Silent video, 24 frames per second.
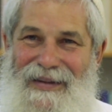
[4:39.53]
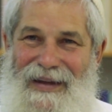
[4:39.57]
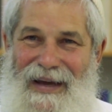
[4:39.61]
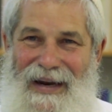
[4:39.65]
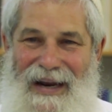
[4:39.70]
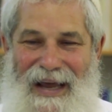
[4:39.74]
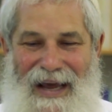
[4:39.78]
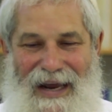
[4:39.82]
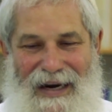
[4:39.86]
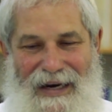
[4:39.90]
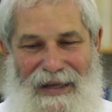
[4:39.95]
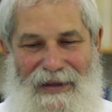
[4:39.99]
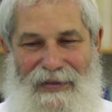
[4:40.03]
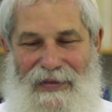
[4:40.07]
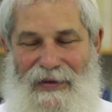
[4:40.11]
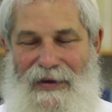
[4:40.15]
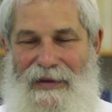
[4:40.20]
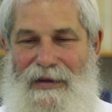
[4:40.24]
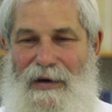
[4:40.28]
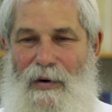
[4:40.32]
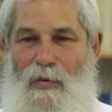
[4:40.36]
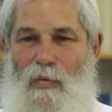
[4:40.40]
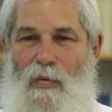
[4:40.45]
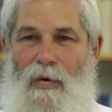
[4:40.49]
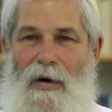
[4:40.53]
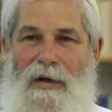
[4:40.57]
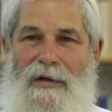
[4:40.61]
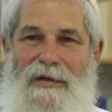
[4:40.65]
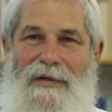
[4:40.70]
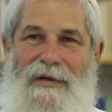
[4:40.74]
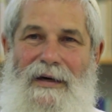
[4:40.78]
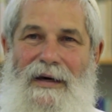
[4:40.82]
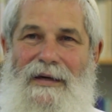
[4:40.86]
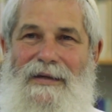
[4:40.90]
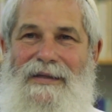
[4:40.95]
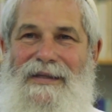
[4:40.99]
That anything that
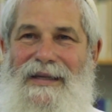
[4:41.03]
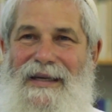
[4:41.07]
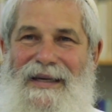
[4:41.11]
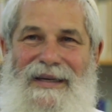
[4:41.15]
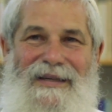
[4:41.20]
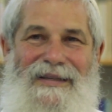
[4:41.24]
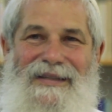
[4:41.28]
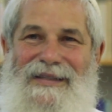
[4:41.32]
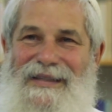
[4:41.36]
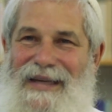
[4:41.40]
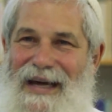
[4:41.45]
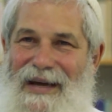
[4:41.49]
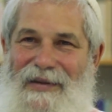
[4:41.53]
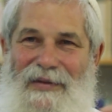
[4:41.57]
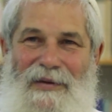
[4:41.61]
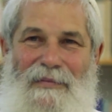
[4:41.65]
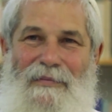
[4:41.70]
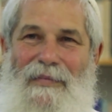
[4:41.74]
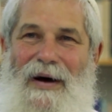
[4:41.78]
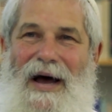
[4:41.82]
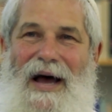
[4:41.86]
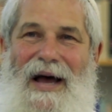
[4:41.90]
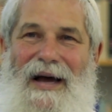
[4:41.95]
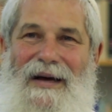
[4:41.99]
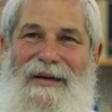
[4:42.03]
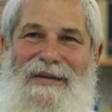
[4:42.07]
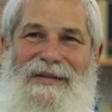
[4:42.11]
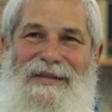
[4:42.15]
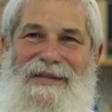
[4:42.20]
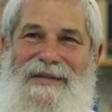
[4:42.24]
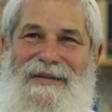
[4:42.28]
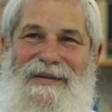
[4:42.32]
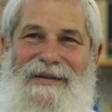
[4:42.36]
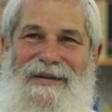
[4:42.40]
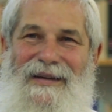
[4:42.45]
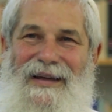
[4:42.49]
one does inside the
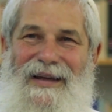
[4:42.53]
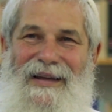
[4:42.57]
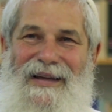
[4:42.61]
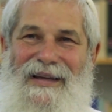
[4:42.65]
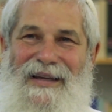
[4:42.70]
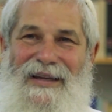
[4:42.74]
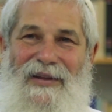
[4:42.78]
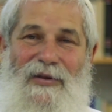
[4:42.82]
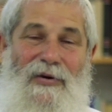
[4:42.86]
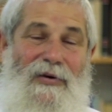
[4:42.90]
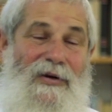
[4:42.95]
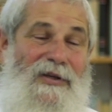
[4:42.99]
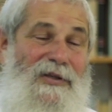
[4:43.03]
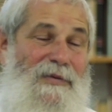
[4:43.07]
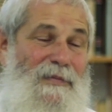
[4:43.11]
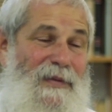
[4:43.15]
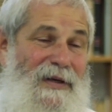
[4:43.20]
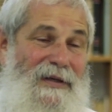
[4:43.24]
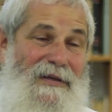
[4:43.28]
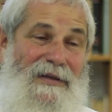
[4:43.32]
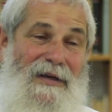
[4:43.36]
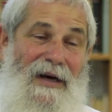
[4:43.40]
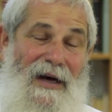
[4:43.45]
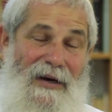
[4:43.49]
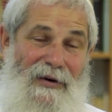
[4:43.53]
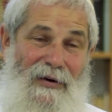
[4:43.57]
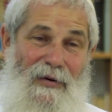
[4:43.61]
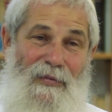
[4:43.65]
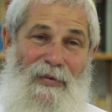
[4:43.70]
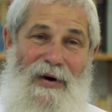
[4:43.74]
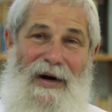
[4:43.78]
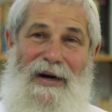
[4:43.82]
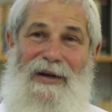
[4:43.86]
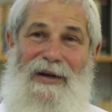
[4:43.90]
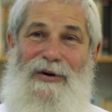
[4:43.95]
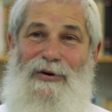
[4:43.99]
box either has been done
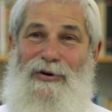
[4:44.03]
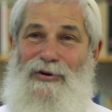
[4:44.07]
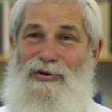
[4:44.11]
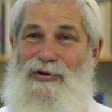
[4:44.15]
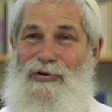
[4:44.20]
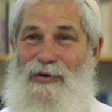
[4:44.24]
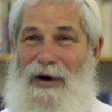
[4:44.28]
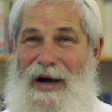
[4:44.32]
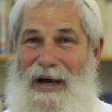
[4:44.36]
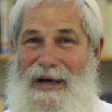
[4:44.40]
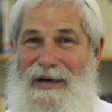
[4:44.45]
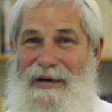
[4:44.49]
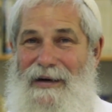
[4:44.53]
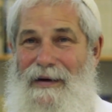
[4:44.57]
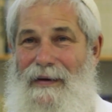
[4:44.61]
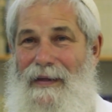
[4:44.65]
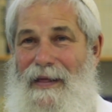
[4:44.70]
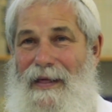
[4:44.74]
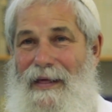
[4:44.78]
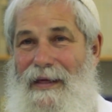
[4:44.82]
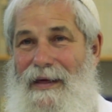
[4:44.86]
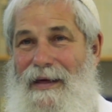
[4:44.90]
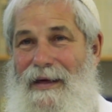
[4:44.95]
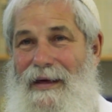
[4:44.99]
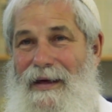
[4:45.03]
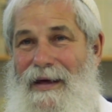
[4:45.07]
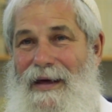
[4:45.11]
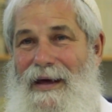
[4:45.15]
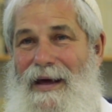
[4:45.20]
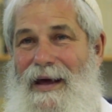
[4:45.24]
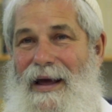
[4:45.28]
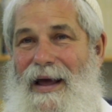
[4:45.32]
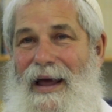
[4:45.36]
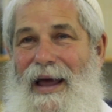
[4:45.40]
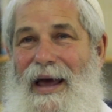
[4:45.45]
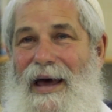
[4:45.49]
already or tried
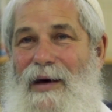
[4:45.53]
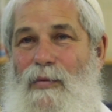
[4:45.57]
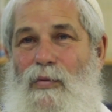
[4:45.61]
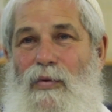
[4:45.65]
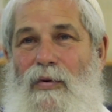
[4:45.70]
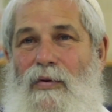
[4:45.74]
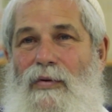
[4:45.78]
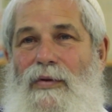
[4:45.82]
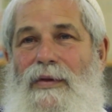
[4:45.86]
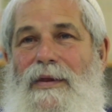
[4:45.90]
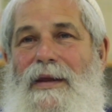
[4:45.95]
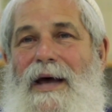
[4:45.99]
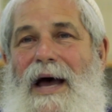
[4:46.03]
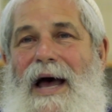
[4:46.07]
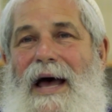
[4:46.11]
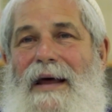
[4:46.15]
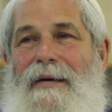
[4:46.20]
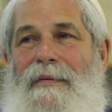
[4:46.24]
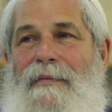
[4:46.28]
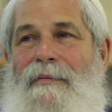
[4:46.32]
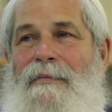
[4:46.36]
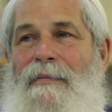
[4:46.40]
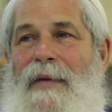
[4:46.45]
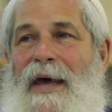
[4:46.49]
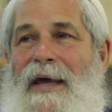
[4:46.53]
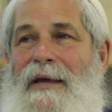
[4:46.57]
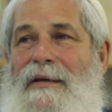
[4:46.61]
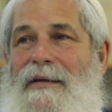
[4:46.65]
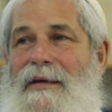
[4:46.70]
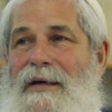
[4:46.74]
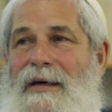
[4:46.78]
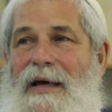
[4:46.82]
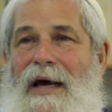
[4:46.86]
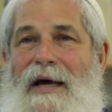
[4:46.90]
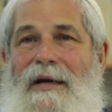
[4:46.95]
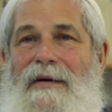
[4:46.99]
and will not make
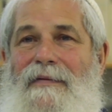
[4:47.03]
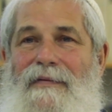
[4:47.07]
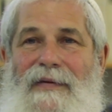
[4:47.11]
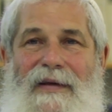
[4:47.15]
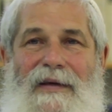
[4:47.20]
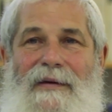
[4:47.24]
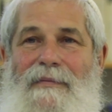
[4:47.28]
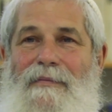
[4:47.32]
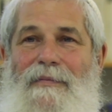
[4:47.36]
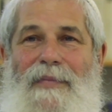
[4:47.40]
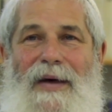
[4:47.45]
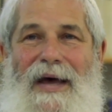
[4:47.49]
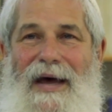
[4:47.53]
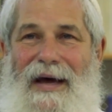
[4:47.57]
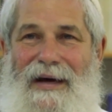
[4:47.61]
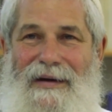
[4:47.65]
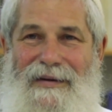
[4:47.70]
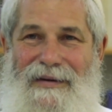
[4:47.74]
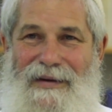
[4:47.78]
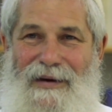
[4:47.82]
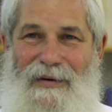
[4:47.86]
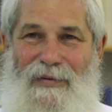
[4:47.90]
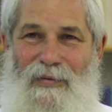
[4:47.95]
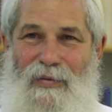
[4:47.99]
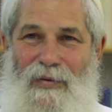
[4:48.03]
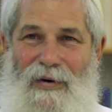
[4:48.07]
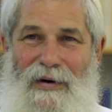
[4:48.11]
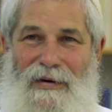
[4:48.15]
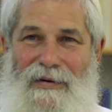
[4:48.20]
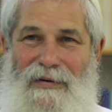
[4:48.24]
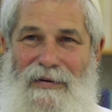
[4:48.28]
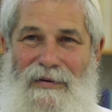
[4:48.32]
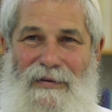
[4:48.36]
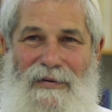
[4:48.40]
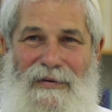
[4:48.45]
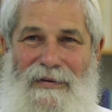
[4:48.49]
the kind of impact that
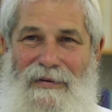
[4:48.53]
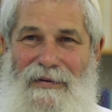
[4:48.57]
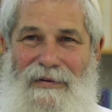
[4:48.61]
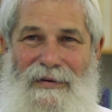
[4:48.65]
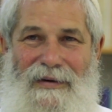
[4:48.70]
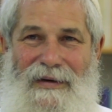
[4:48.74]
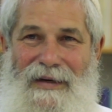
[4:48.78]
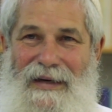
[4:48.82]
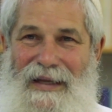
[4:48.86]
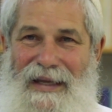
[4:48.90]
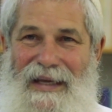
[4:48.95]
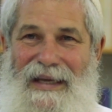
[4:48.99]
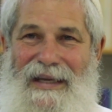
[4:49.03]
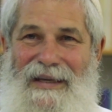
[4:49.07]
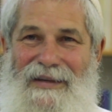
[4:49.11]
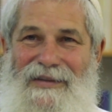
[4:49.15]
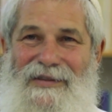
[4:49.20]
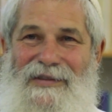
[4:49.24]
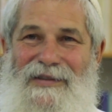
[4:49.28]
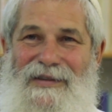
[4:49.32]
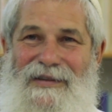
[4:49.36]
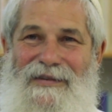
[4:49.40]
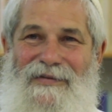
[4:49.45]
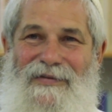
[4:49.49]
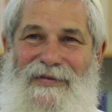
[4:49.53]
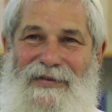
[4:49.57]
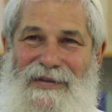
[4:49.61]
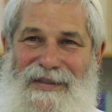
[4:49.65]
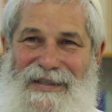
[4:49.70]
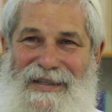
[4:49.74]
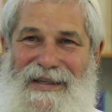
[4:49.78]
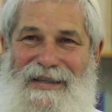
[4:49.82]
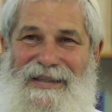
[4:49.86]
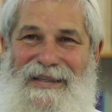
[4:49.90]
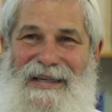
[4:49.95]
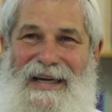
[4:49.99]
one needs for
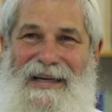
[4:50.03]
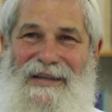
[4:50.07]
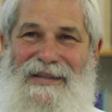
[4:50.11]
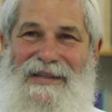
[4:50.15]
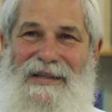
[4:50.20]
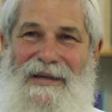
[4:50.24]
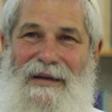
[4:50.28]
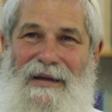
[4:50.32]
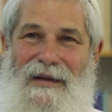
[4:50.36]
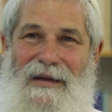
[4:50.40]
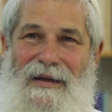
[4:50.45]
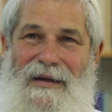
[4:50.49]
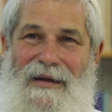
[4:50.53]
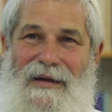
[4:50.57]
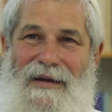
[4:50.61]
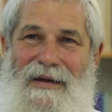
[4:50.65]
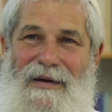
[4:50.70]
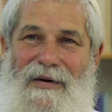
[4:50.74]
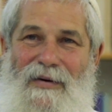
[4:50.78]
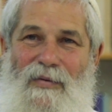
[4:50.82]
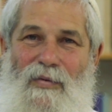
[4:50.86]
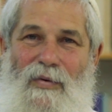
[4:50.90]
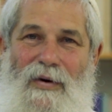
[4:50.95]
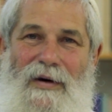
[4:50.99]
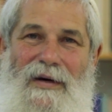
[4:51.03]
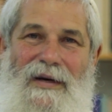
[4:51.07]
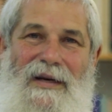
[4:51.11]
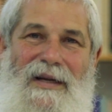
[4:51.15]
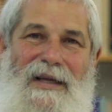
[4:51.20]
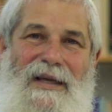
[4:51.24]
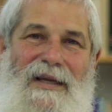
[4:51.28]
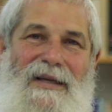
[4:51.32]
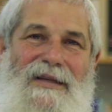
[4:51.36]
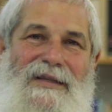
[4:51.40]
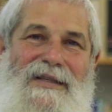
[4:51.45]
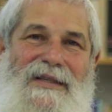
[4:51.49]
success. One
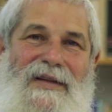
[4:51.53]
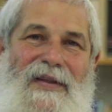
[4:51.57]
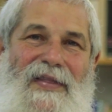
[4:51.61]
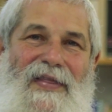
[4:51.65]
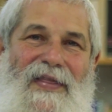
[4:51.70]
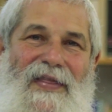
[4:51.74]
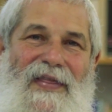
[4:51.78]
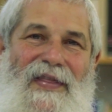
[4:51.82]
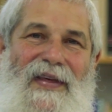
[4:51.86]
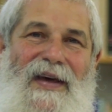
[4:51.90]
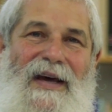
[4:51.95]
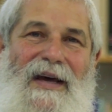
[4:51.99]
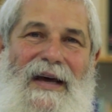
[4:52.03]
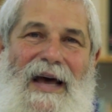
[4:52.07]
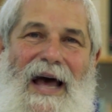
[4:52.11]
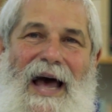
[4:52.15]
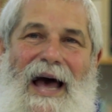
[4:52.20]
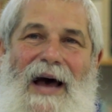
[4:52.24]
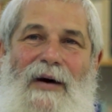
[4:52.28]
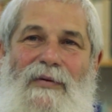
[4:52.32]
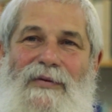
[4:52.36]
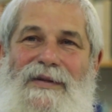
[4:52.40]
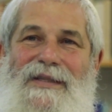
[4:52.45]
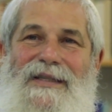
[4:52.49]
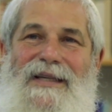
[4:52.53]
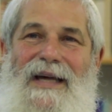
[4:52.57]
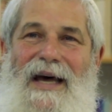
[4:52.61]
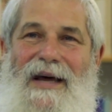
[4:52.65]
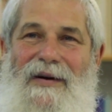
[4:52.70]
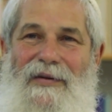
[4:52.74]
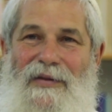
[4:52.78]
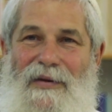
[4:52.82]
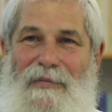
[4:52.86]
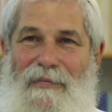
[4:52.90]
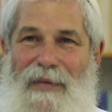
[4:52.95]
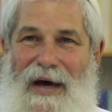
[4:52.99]
needs to think
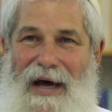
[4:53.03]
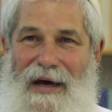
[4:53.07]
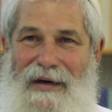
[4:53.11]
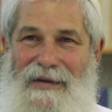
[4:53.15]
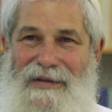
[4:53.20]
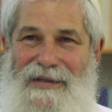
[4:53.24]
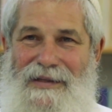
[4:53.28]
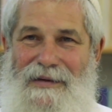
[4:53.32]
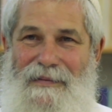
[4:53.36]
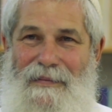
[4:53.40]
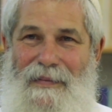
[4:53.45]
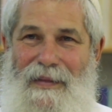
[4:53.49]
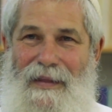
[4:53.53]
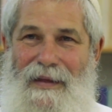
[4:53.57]
outside of the box.